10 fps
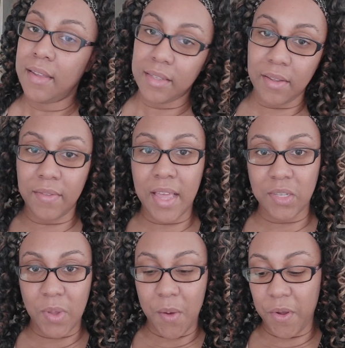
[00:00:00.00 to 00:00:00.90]
So
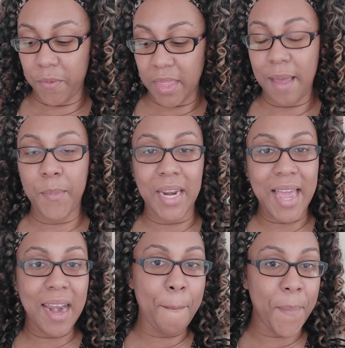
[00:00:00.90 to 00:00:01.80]
that's why I went with that. But it
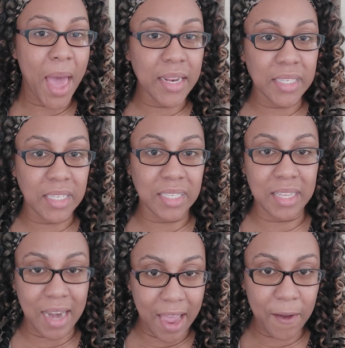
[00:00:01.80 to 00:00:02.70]
kind of balances
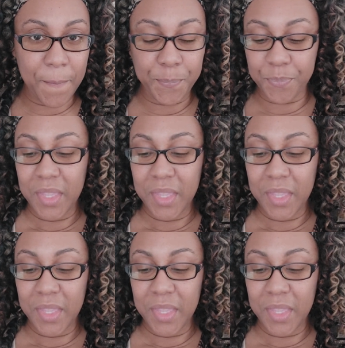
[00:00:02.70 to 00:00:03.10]
it out.